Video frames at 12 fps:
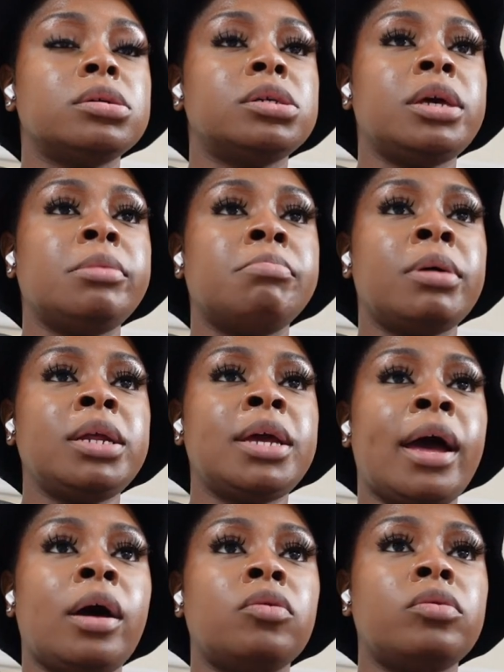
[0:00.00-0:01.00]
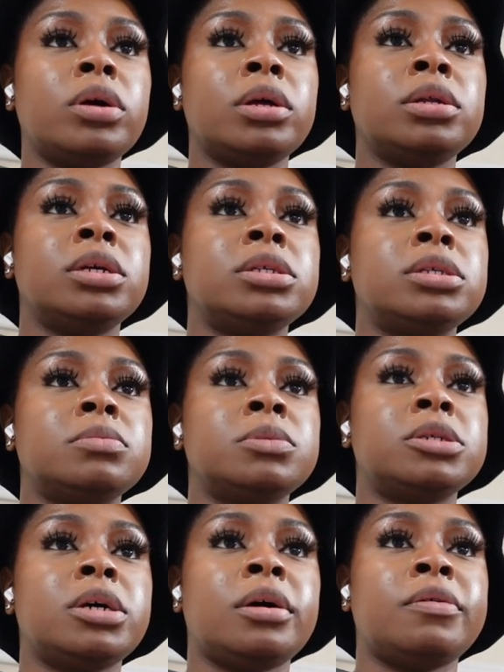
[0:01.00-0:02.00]
get money out and get some
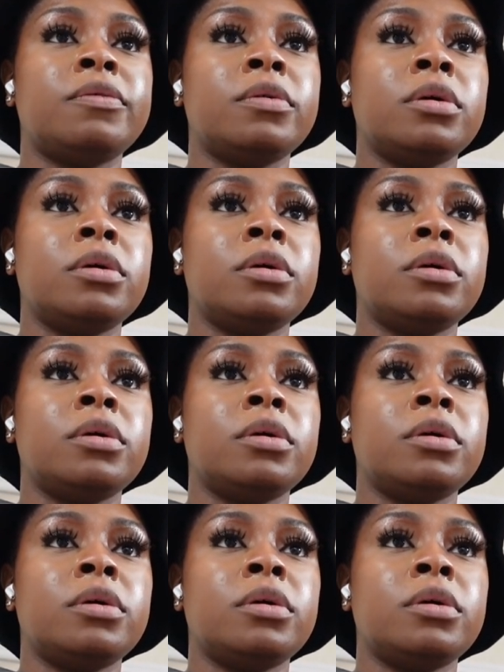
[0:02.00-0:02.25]
stuff.